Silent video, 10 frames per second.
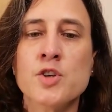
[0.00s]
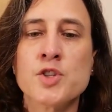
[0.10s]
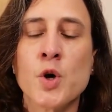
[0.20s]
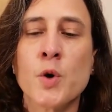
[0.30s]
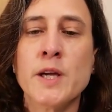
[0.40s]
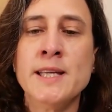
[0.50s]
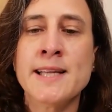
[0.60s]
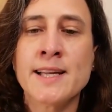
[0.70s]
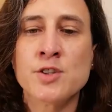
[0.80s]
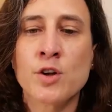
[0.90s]
So
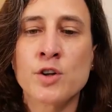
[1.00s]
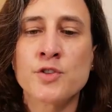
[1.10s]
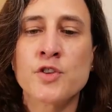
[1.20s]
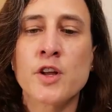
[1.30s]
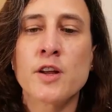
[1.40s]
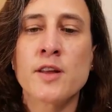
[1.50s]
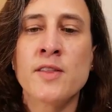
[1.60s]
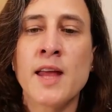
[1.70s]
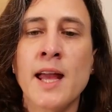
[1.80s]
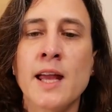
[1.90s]
in adults,
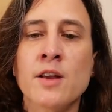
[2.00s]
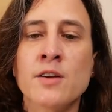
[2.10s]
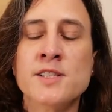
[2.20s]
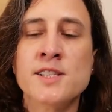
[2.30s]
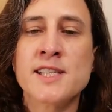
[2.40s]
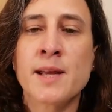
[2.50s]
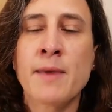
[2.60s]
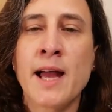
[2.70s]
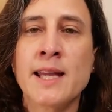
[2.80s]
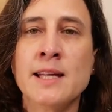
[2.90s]
they
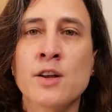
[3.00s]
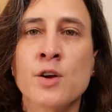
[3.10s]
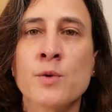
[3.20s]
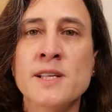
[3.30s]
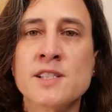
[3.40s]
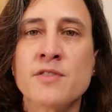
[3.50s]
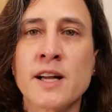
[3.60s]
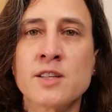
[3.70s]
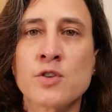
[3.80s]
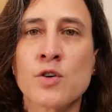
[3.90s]
determine risk
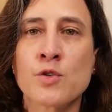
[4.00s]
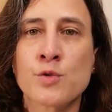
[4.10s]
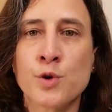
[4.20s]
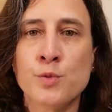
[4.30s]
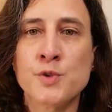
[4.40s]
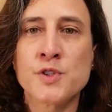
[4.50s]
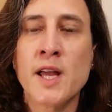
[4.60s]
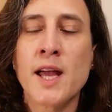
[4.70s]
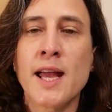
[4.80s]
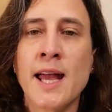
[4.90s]
factor groups,
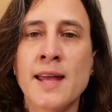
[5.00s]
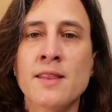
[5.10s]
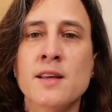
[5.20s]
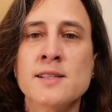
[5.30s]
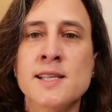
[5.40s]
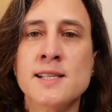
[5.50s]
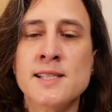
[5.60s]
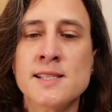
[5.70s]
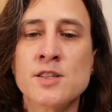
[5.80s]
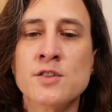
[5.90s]
and the
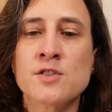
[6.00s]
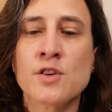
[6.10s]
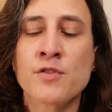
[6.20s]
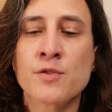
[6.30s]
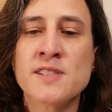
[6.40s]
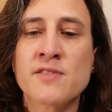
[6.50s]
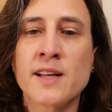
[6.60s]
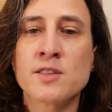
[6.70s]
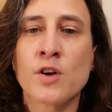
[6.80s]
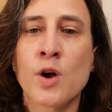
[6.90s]
existence of risk
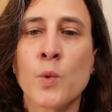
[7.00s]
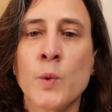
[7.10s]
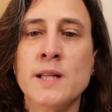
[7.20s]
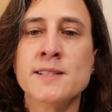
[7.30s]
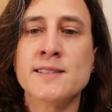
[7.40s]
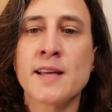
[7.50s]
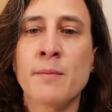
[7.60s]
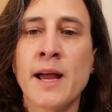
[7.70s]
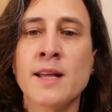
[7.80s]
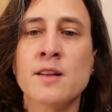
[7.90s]
factor will
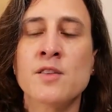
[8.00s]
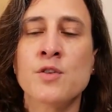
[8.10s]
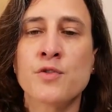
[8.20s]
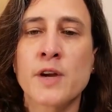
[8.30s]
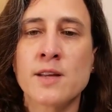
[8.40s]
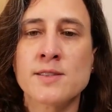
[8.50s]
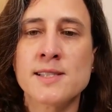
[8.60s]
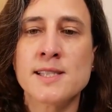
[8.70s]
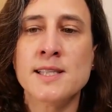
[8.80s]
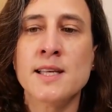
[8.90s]
determine the
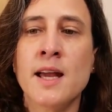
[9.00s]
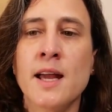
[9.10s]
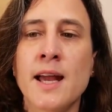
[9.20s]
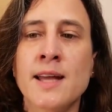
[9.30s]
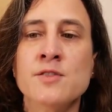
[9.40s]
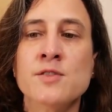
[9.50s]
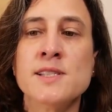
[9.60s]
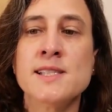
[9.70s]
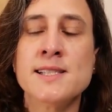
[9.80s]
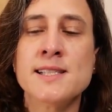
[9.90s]
frequency and the
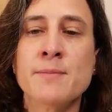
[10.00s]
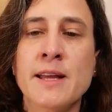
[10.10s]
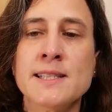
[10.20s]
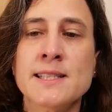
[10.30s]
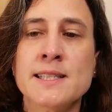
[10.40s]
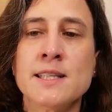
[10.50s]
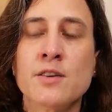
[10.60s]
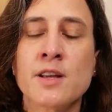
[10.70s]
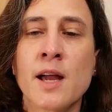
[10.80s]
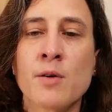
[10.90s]

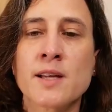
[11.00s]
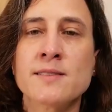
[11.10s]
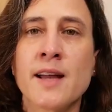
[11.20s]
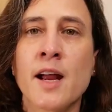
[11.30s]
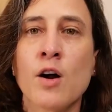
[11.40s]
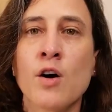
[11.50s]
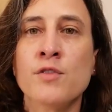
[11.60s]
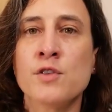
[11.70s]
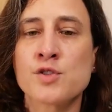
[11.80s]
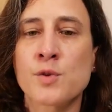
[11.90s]
systematic character
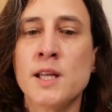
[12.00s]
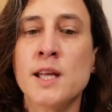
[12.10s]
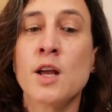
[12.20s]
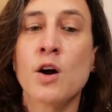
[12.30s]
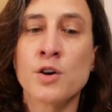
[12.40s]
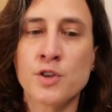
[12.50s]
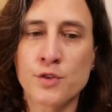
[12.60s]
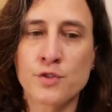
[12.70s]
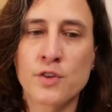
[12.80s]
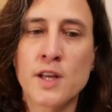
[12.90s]
of the screening or
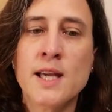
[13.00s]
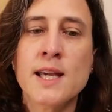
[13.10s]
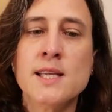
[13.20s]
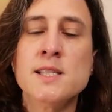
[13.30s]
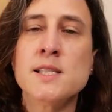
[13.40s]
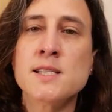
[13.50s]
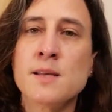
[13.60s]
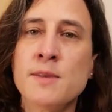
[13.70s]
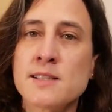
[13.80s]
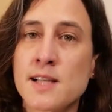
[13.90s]
not. In
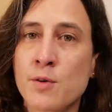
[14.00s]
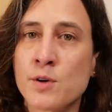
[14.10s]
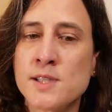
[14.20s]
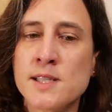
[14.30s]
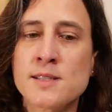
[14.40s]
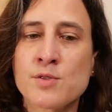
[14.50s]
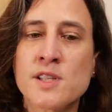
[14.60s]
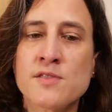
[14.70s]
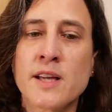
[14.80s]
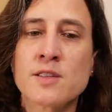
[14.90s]
systemic sclerosis,
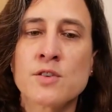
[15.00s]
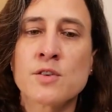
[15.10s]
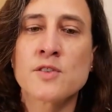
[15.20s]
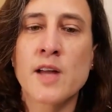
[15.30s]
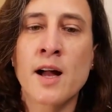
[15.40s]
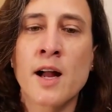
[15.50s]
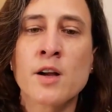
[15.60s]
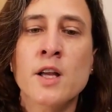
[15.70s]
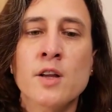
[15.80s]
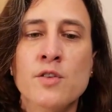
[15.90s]
risk factors
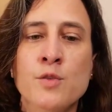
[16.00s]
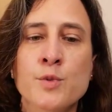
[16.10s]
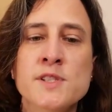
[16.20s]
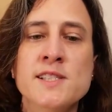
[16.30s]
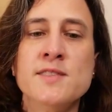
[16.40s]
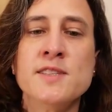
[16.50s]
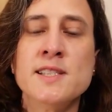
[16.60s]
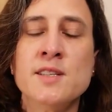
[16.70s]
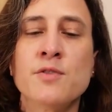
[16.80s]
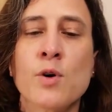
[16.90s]
are the
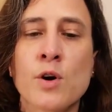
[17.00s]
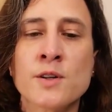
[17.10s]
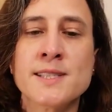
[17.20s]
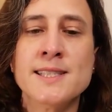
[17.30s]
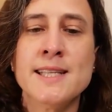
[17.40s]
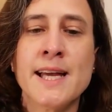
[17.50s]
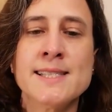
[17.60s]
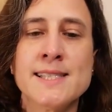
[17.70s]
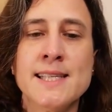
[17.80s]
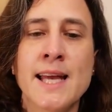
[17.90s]
positivity for
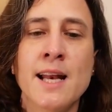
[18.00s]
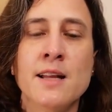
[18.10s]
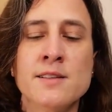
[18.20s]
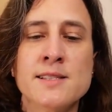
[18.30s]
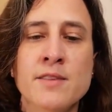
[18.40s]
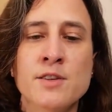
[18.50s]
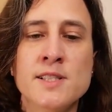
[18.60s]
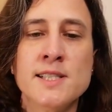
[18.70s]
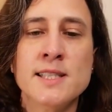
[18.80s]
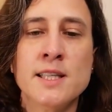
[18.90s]

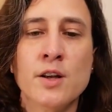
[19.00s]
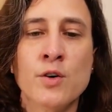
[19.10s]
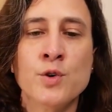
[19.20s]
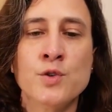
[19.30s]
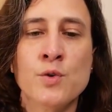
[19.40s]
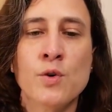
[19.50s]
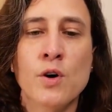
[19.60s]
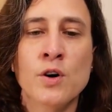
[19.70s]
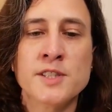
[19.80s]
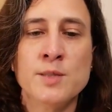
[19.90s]
anti-SCL70
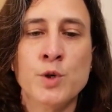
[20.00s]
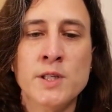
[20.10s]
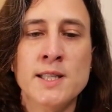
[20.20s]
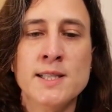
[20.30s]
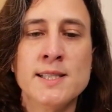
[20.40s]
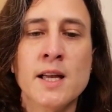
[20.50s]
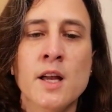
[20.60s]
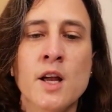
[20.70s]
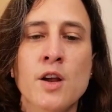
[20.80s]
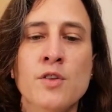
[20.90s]
autoantibodies,
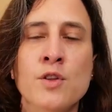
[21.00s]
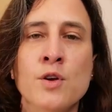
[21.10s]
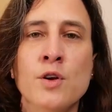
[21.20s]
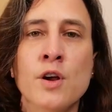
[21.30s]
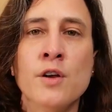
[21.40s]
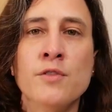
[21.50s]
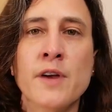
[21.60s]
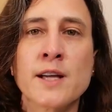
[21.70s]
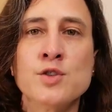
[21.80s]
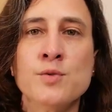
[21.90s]
the
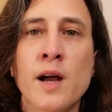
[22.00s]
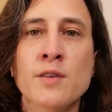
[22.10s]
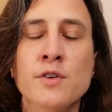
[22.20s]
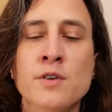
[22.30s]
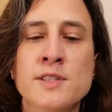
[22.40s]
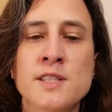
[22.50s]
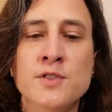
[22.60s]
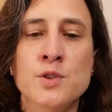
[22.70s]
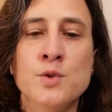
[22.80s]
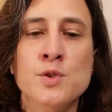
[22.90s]
fact to have a
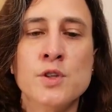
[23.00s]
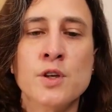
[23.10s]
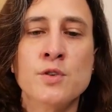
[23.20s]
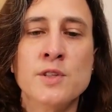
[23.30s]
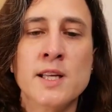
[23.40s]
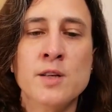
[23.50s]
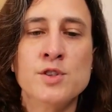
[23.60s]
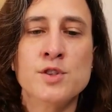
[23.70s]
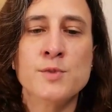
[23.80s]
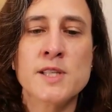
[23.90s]
diffuse
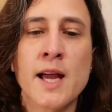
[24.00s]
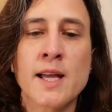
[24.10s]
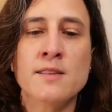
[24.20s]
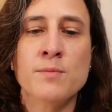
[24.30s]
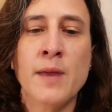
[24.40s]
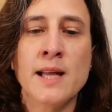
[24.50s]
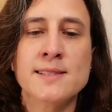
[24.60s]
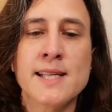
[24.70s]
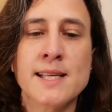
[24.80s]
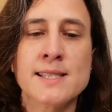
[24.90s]
cutaneous subtype, male
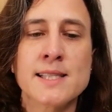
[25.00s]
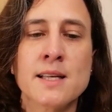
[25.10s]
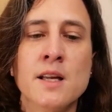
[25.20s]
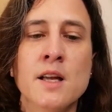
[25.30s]
sex.